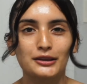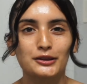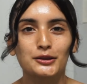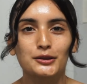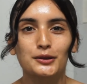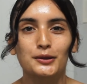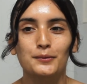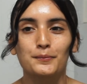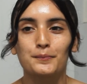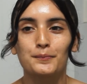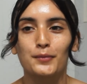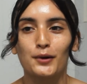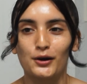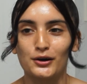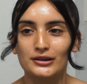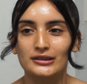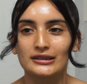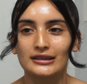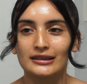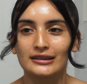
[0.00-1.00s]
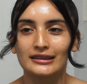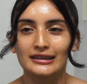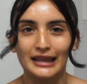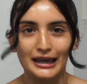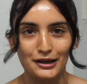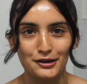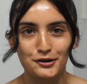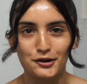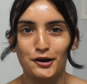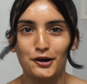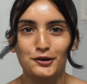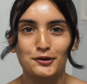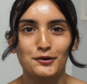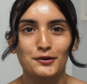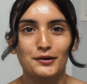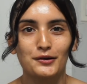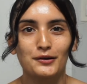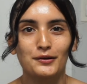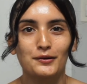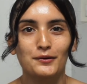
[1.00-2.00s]
the person that God
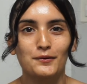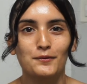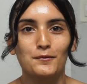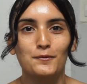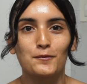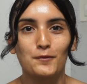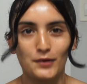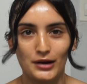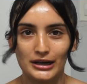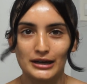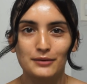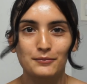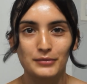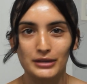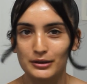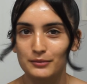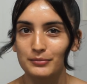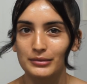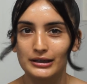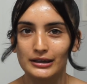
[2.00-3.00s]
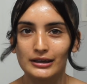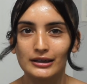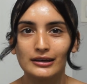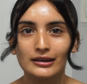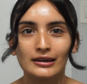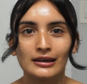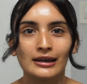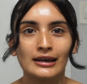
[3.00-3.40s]
wanted me to be.